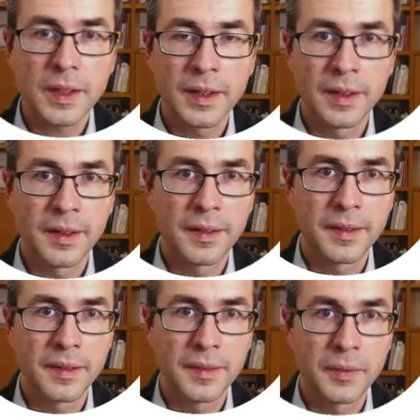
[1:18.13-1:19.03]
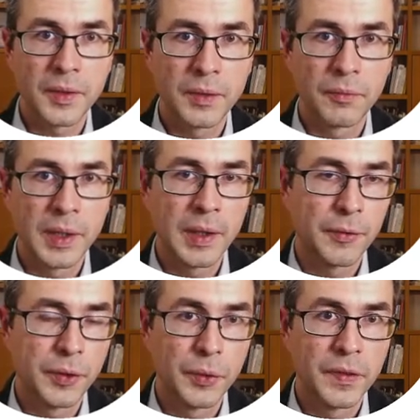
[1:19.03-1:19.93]

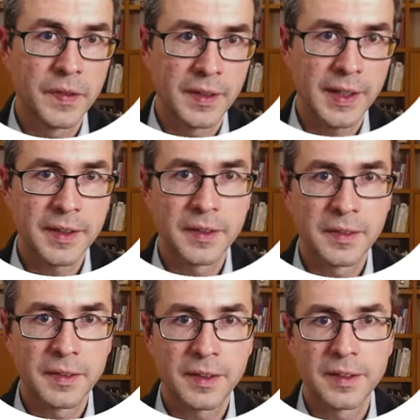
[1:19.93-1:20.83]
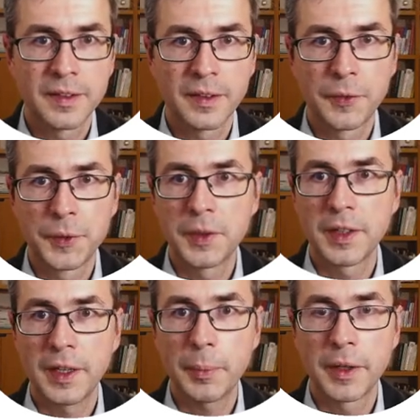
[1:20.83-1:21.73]
have used select as the query
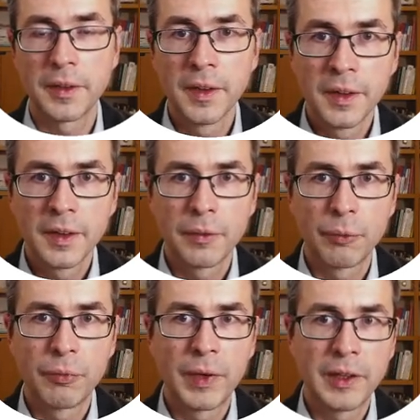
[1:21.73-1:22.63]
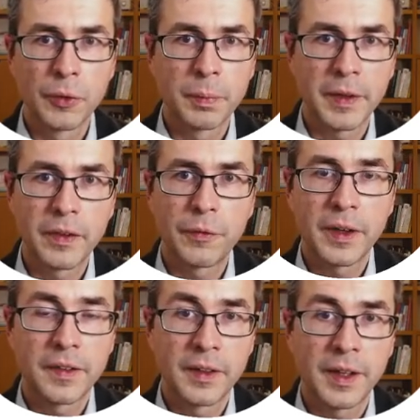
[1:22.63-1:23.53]
type. And when you
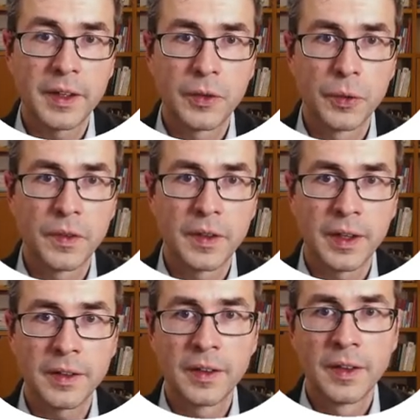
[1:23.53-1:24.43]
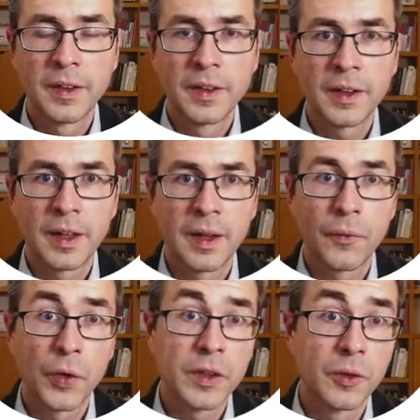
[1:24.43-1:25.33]
specify select, you state
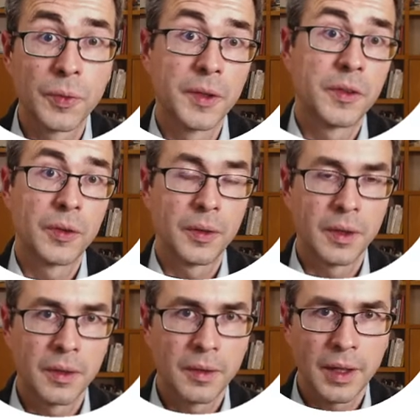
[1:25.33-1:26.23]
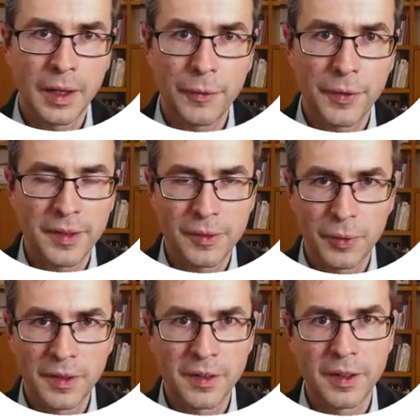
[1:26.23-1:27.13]
what you want to have as a
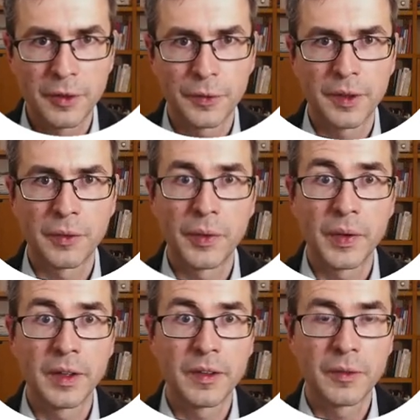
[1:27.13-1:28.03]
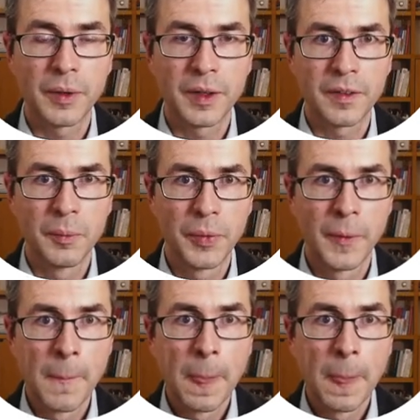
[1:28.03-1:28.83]
result of the query. It's quite simple.